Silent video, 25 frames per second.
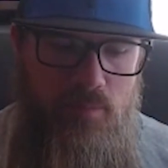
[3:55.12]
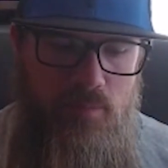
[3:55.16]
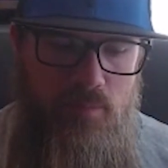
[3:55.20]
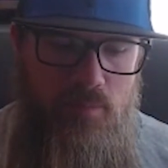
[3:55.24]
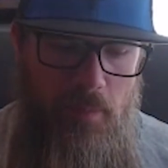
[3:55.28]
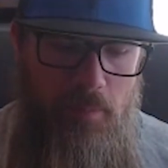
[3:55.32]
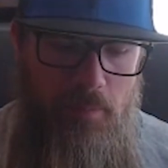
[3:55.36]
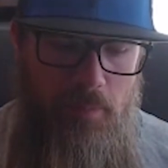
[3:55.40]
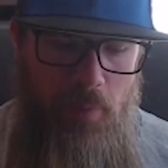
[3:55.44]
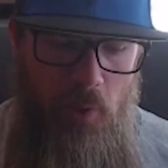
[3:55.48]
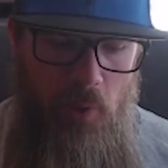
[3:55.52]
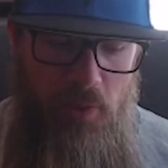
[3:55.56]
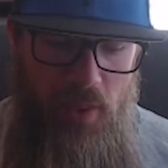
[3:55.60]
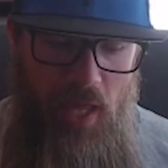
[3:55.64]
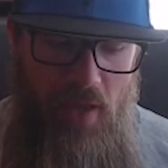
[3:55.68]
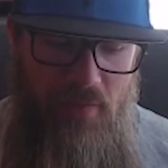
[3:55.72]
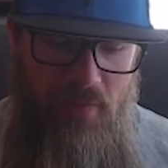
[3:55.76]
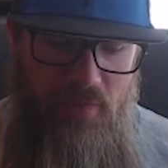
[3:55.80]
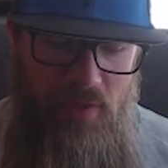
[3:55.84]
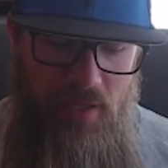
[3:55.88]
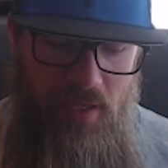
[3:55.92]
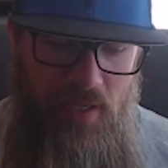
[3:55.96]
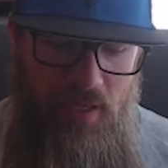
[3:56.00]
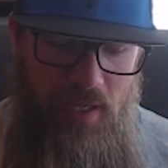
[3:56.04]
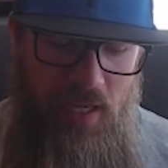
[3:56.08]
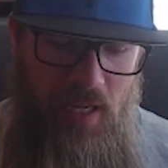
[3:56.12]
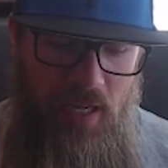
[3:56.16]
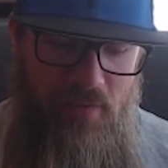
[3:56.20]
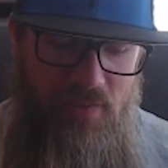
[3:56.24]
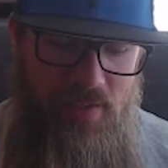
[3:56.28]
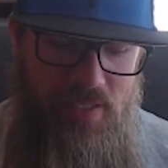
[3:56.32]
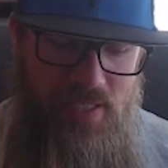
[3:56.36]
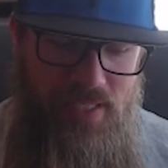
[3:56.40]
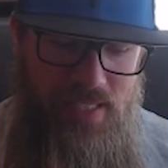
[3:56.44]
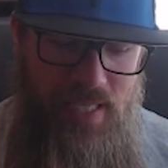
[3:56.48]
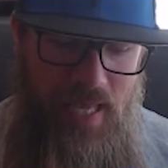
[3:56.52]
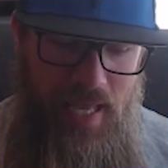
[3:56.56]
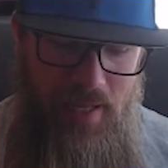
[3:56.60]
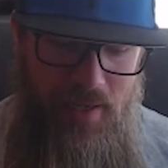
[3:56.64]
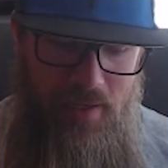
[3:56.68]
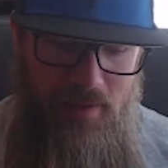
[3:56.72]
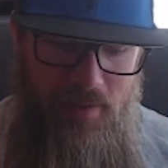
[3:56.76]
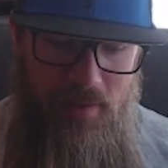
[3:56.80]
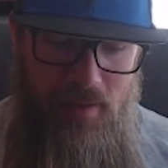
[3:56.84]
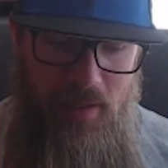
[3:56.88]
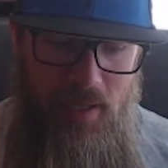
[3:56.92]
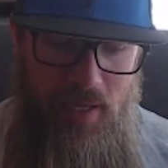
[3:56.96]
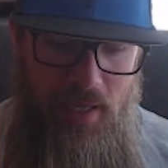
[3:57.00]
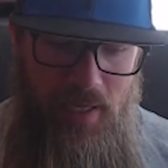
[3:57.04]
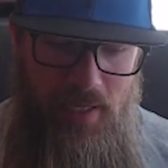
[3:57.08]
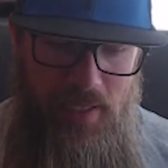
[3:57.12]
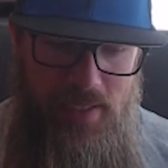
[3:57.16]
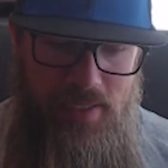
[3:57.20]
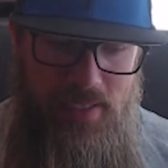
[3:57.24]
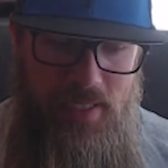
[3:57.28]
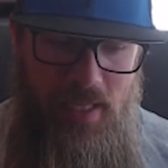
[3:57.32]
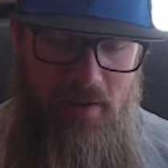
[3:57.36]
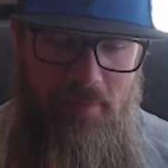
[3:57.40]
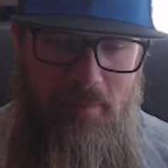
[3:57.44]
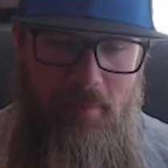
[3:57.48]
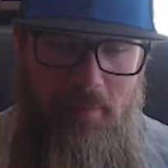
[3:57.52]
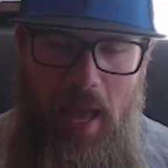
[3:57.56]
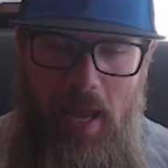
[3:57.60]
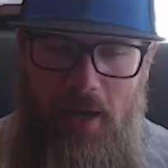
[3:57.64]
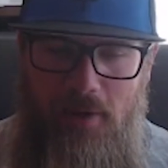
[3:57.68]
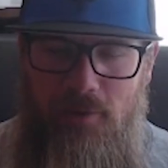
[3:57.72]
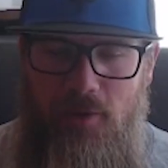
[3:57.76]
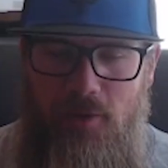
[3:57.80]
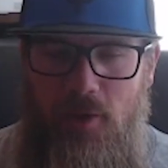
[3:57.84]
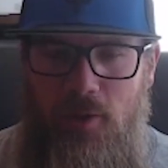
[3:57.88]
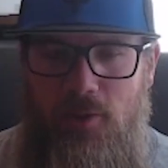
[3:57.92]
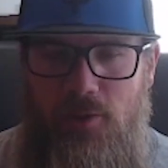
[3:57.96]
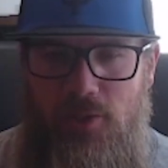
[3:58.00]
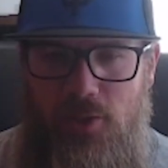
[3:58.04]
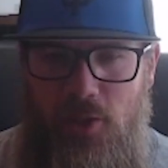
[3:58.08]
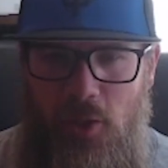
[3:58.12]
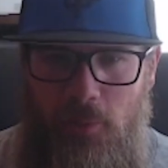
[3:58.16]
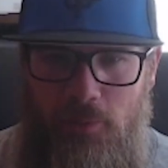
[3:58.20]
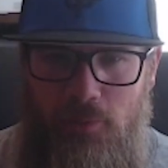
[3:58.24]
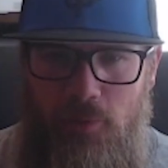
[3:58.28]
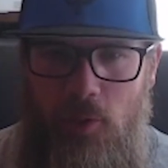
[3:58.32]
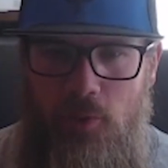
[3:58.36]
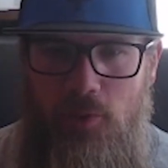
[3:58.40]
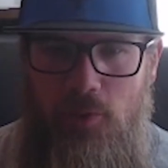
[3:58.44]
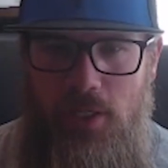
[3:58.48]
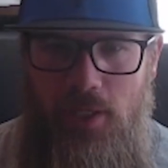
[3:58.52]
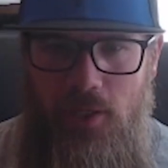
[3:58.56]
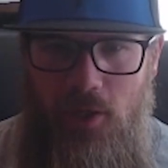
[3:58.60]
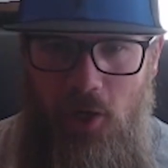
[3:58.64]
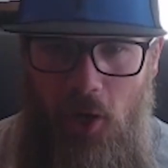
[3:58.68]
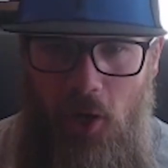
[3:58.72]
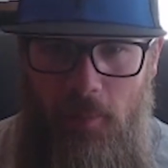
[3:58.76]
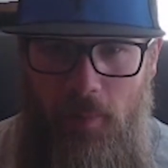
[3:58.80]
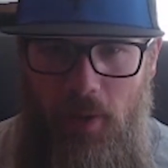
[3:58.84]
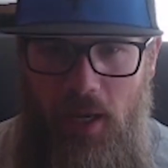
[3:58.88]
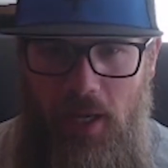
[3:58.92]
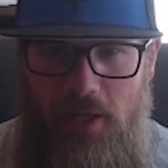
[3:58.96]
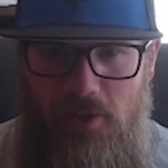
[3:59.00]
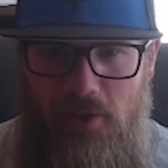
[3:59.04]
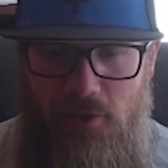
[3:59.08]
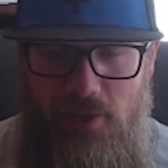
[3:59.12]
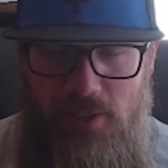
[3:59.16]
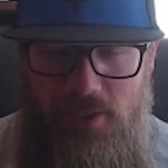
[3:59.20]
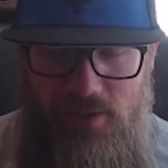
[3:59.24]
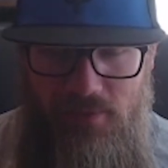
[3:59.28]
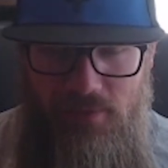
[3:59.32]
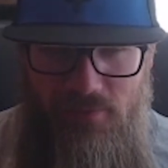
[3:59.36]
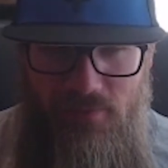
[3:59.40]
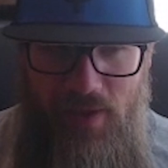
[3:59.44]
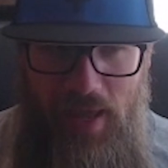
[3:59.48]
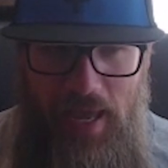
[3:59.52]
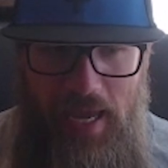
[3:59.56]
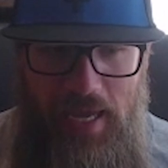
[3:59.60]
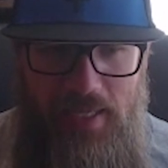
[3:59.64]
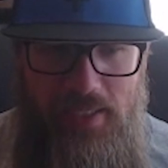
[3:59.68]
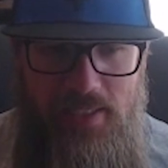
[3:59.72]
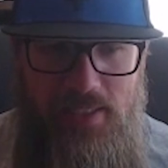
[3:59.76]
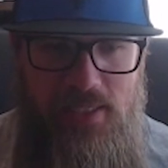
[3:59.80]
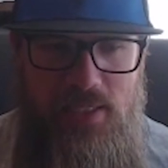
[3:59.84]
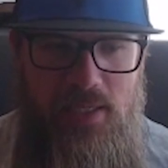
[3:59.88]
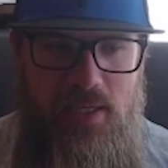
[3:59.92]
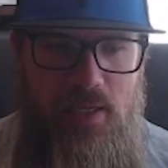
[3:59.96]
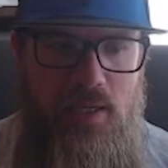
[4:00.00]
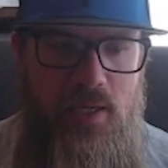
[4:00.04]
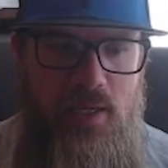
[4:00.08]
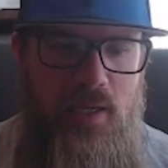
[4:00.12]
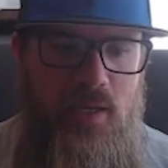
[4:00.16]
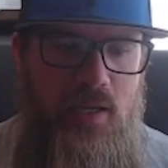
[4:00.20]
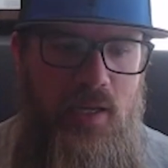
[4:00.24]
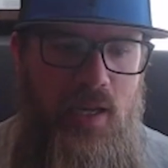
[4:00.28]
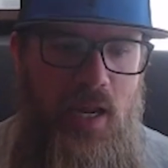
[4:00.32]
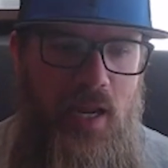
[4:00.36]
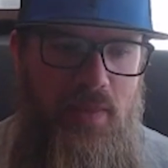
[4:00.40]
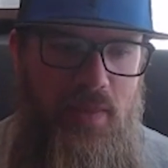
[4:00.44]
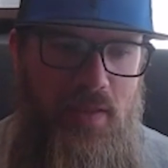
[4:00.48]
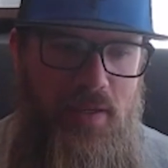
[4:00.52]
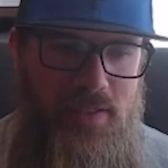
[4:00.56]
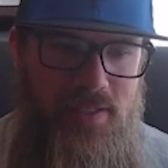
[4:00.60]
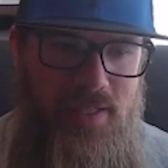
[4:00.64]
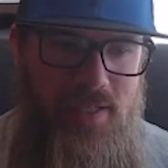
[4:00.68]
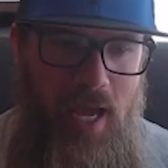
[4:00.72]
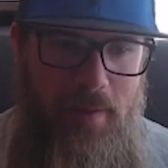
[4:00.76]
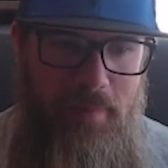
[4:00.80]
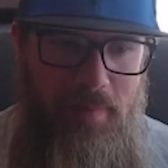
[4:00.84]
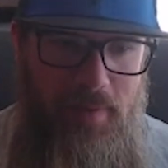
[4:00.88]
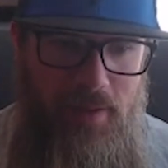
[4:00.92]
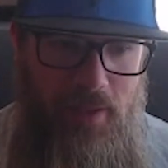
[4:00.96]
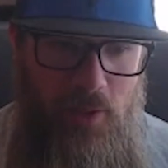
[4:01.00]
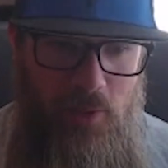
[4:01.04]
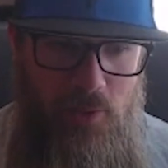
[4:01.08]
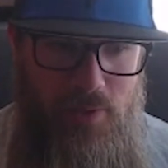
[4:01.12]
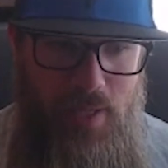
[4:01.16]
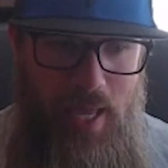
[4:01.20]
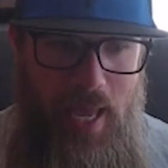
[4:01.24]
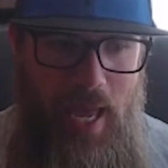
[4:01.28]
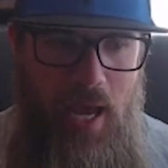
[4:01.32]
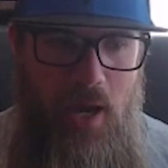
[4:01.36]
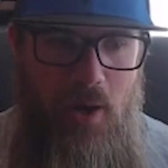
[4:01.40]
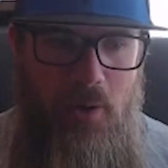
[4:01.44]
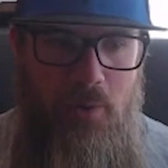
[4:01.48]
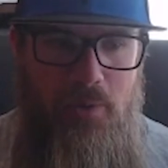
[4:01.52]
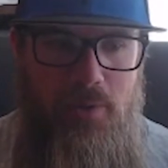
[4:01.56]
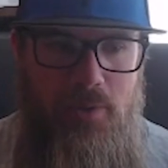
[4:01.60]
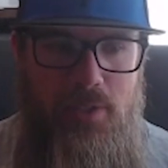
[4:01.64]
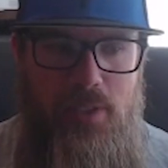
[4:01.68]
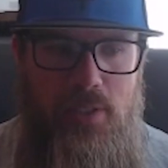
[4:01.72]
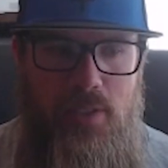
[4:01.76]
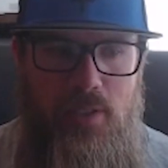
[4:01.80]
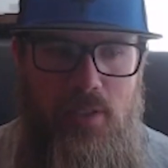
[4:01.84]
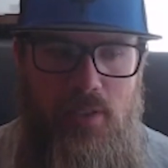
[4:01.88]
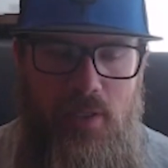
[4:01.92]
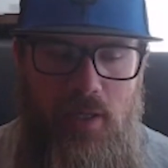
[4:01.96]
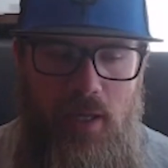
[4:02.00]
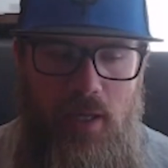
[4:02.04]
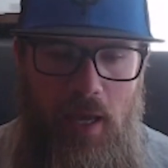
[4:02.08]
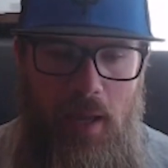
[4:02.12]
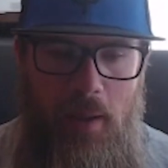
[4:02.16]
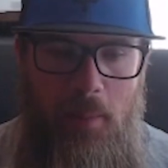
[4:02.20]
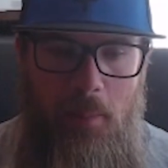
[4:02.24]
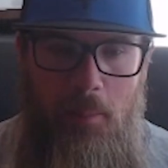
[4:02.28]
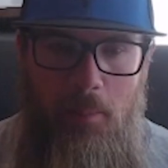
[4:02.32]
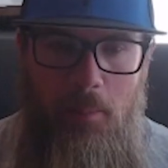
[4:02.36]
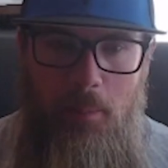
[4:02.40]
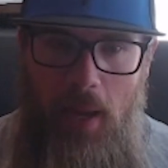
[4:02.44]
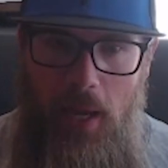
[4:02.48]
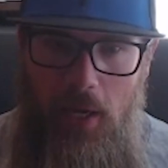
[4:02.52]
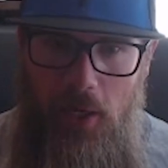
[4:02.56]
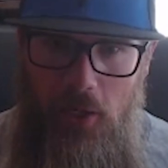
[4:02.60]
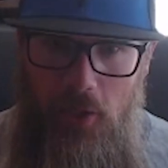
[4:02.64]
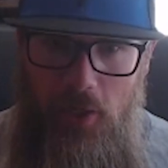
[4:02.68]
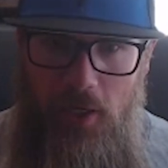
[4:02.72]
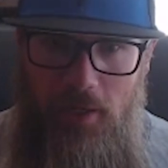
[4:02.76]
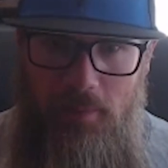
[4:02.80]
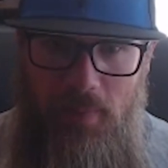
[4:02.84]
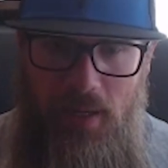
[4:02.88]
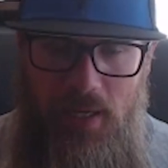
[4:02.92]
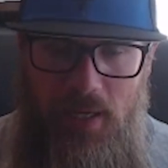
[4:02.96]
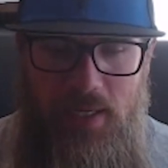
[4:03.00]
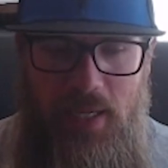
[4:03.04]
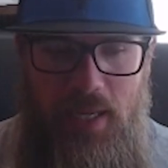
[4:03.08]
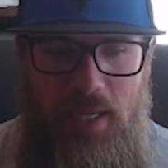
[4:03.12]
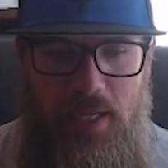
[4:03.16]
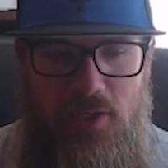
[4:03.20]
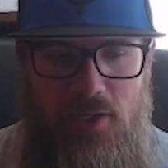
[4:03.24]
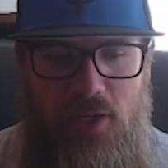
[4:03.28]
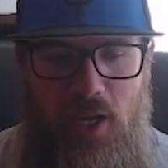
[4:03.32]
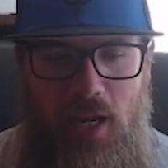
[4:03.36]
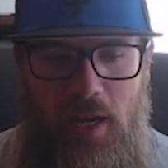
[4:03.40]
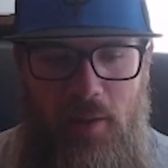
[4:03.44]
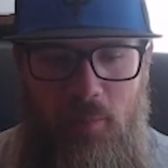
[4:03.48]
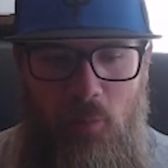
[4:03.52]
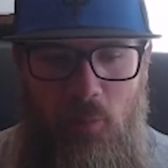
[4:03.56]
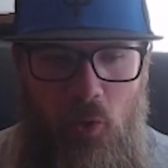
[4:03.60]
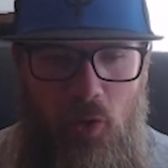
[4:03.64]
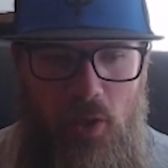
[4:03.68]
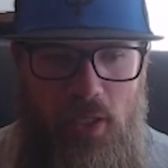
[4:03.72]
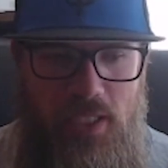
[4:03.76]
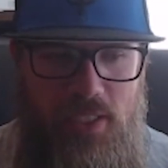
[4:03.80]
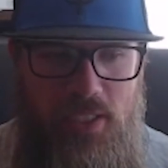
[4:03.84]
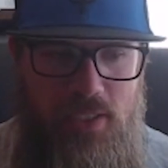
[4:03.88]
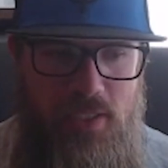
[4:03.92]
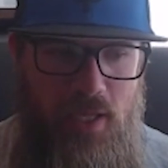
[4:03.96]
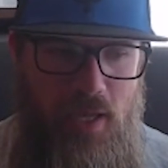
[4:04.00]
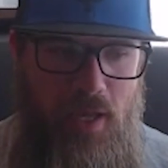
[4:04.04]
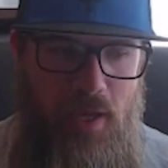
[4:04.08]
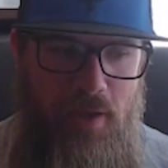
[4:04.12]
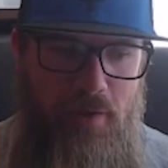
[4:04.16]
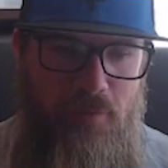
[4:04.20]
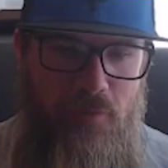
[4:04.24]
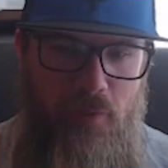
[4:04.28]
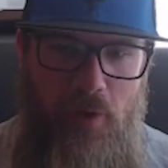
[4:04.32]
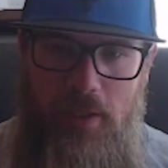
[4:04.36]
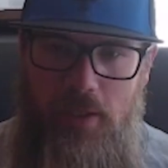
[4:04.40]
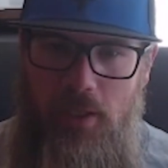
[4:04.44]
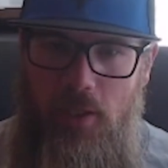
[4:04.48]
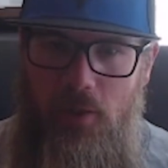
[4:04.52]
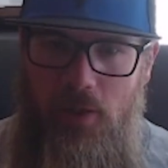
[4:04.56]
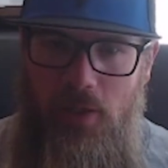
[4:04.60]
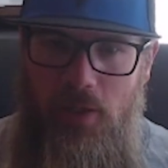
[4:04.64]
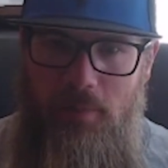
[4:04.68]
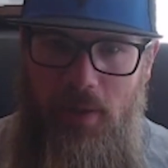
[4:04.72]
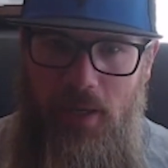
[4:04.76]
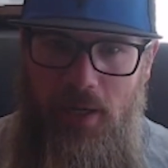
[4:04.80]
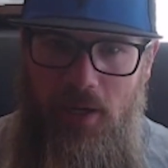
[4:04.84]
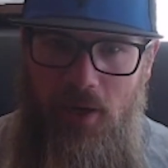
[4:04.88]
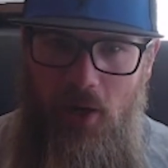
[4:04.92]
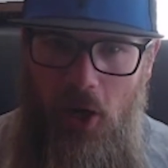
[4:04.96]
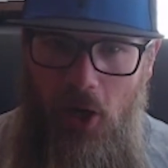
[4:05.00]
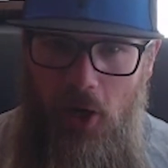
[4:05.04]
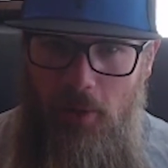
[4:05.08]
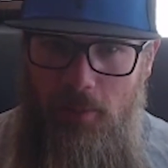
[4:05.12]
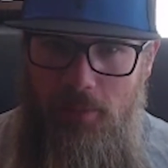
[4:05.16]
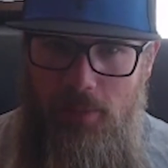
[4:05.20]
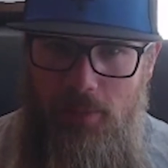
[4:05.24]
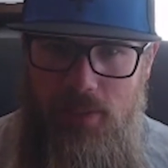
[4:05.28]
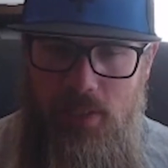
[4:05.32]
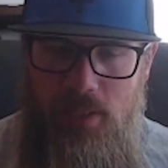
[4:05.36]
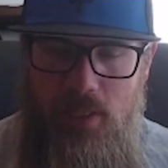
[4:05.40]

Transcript: both having kind of a set of macros, protein, carbohydrates, and fats, and then timing those out better in my day, kind of more or less front loading my carbs,